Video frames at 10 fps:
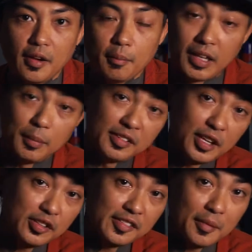My name is
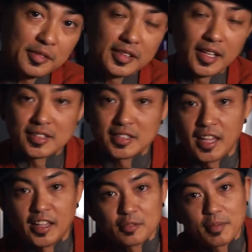Asia Sampson, and
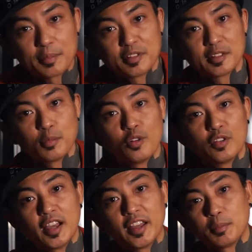today on Baptism
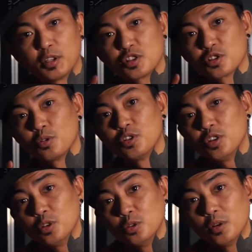Overland, I'm going to show
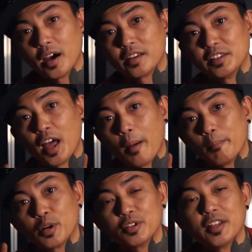you how to
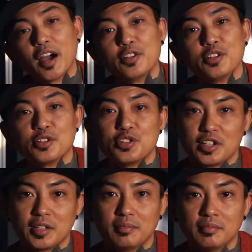not burn down your
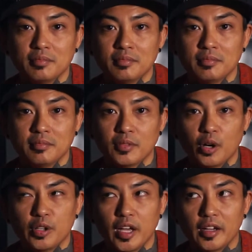Jeep.
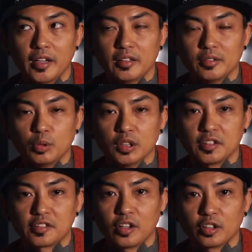Oh yeah, and we'll
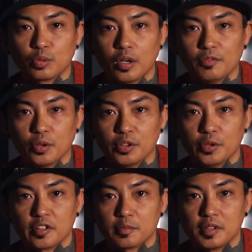install 12-volt
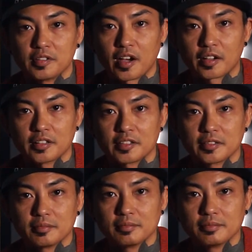USB sockets.